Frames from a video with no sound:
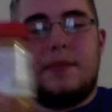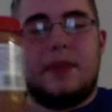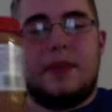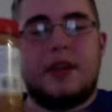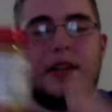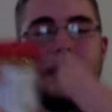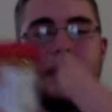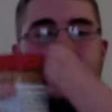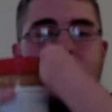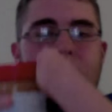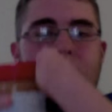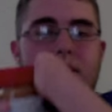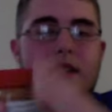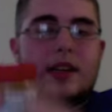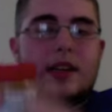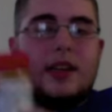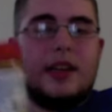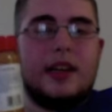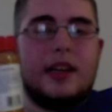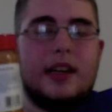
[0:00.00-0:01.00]
butter,
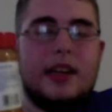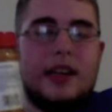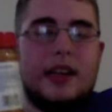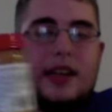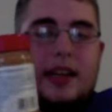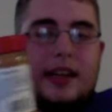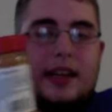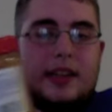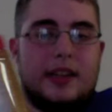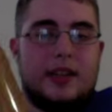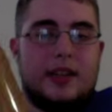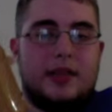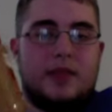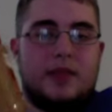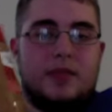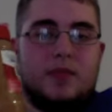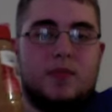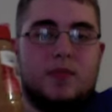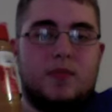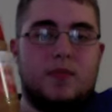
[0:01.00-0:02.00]

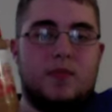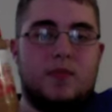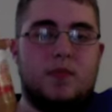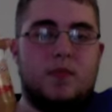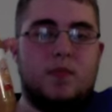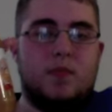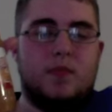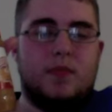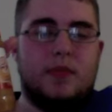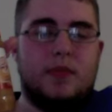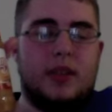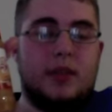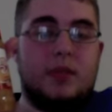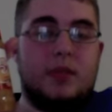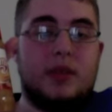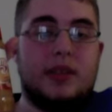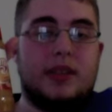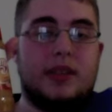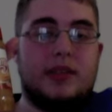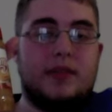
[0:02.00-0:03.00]
and it
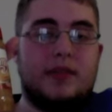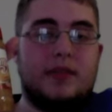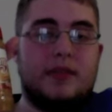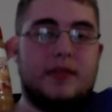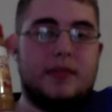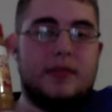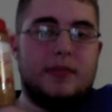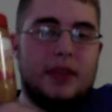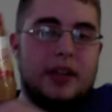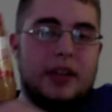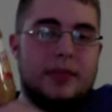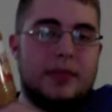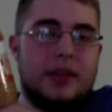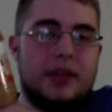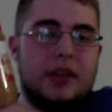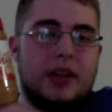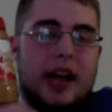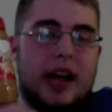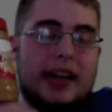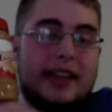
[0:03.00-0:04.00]
wasn't peanut
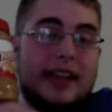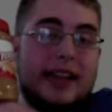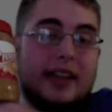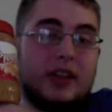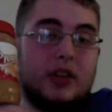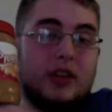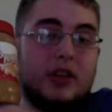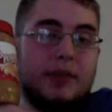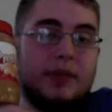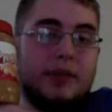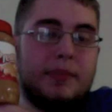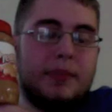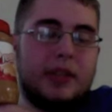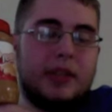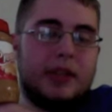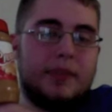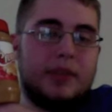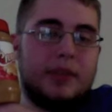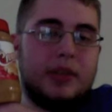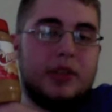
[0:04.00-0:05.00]
butter. I like creamy
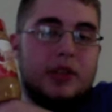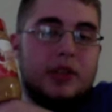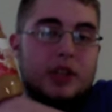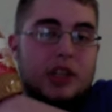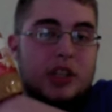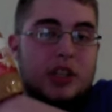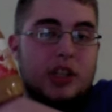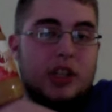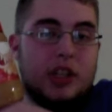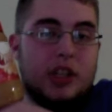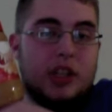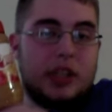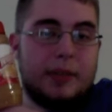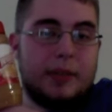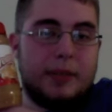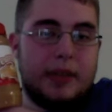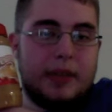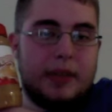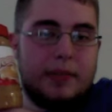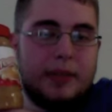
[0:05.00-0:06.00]
peanut butter. You get chunky
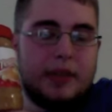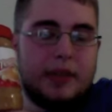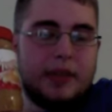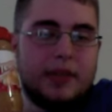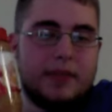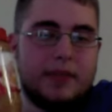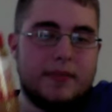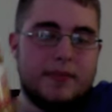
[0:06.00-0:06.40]
peanut butter.